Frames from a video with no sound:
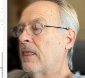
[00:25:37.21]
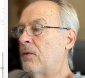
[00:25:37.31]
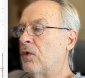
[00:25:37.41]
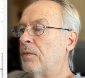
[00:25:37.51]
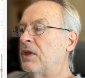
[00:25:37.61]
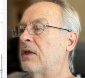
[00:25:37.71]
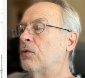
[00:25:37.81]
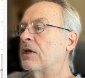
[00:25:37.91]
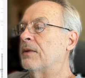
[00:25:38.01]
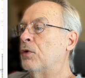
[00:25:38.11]
will
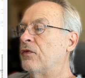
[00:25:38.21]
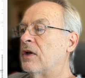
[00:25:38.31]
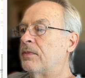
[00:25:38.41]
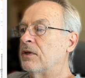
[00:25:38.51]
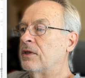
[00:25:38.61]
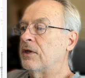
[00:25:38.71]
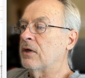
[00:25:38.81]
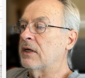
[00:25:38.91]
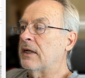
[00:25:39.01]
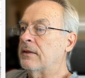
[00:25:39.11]
get moved up into here,
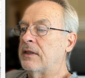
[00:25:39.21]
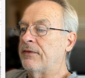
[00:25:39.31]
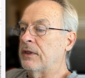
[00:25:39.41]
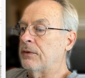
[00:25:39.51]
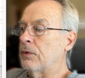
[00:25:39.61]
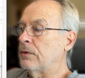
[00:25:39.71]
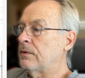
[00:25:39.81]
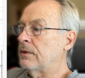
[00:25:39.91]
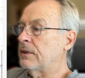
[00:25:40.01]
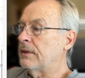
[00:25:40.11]
and I'll definitely
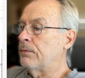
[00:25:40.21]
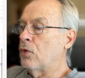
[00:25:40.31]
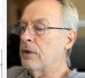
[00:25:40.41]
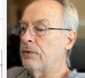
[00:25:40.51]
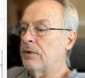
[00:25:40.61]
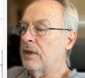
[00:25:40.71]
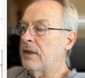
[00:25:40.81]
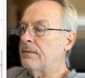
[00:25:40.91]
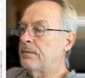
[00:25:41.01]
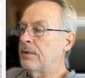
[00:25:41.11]
won't bore you with
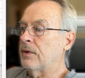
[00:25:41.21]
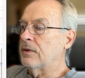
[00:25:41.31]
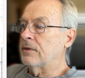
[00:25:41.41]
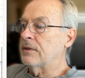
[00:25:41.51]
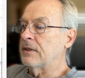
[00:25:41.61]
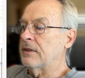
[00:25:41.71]
that because